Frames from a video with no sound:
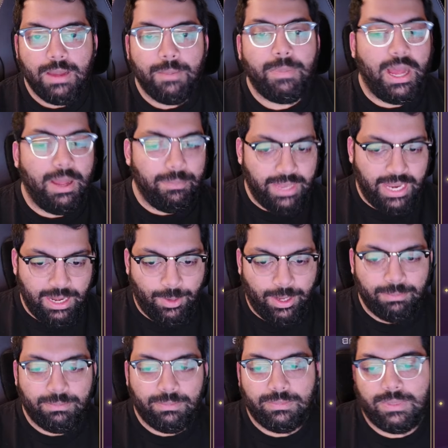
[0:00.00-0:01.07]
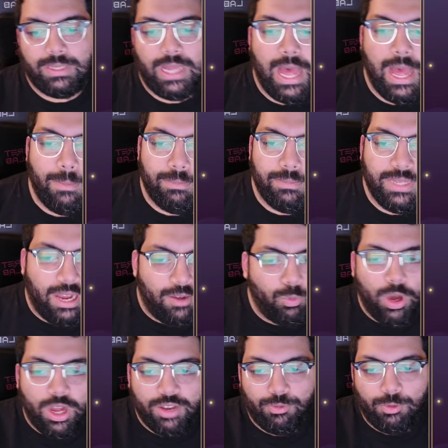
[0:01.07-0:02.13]
But anyway, yeah, I've
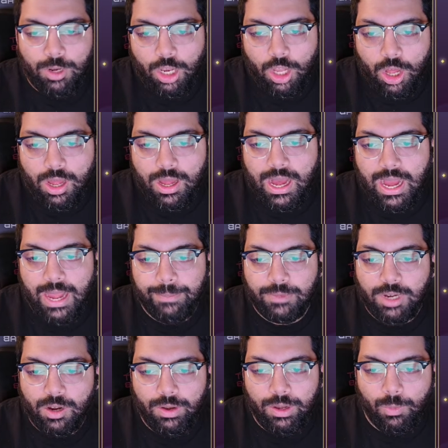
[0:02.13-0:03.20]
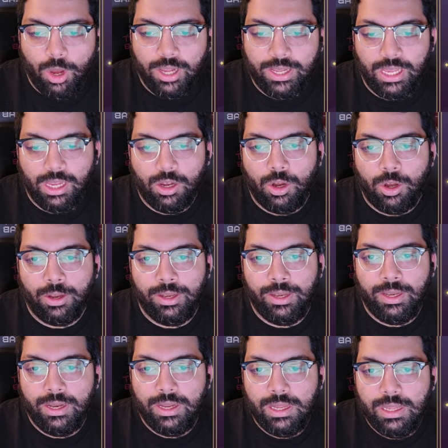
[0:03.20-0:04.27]
worked through a lot. I'm currently working on